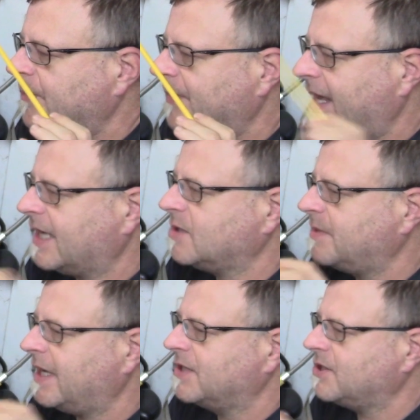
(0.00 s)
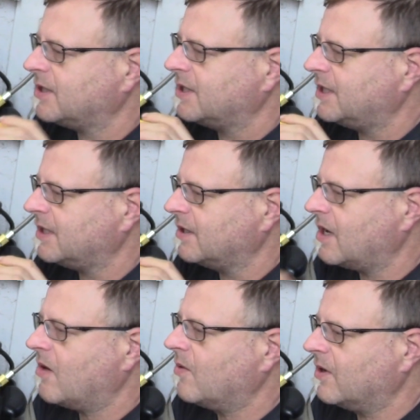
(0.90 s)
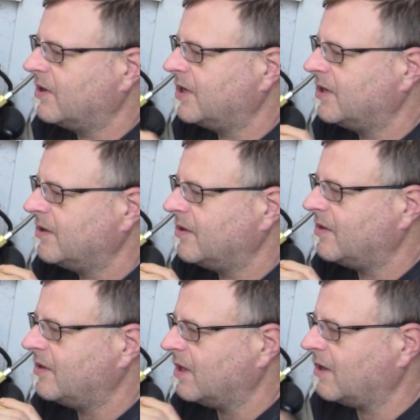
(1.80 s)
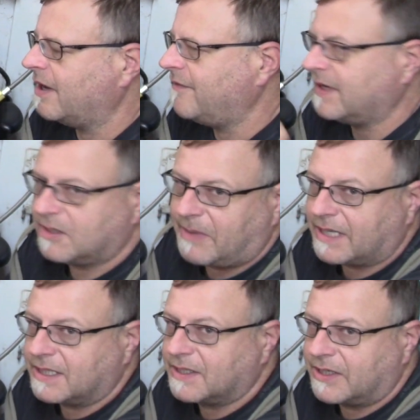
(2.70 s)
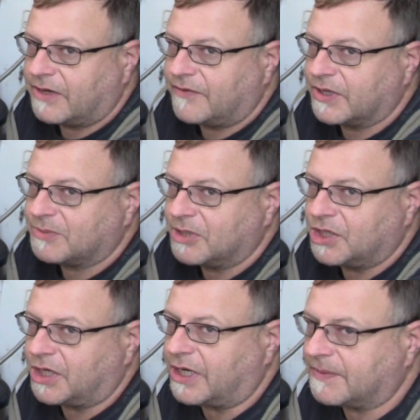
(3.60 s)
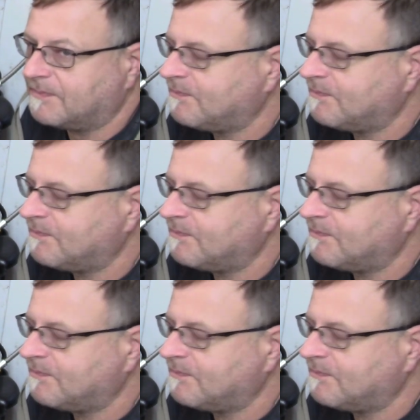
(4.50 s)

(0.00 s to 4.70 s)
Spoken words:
exponentially lowered the life expectancy of this machine.